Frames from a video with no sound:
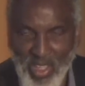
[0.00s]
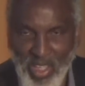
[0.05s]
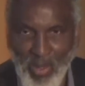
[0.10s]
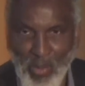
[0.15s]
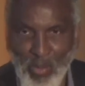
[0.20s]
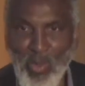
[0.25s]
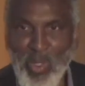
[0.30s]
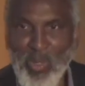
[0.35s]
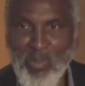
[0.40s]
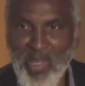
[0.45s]

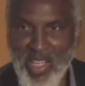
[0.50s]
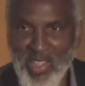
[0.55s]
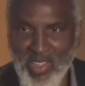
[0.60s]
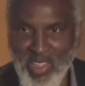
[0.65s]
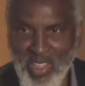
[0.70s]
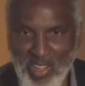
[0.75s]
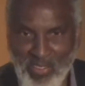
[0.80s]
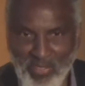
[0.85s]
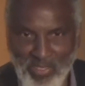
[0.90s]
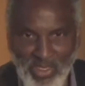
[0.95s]
We made the
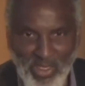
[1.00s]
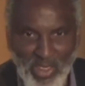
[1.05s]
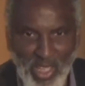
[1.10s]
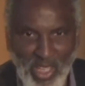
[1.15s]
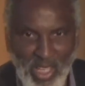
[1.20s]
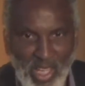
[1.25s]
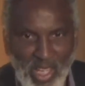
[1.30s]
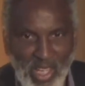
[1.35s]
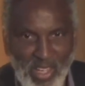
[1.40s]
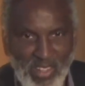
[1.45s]
effort,
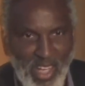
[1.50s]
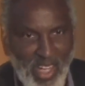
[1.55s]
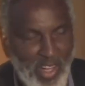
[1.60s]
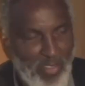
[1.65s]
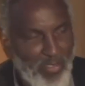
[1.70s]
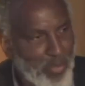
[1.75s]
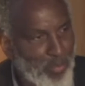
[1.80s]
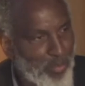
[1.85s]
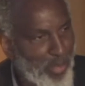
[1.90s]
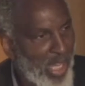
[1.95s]
and that
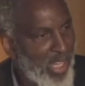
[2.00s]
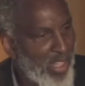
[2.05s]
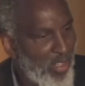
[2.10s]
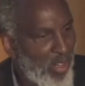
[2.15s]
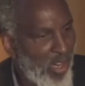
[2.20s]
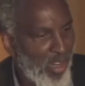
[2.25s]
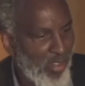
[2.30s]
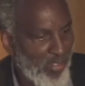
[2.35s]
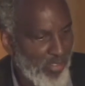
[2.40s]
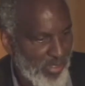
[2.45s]
effort paid
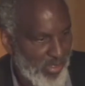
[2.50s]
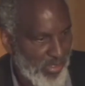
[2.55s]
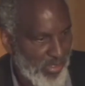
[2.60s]
off.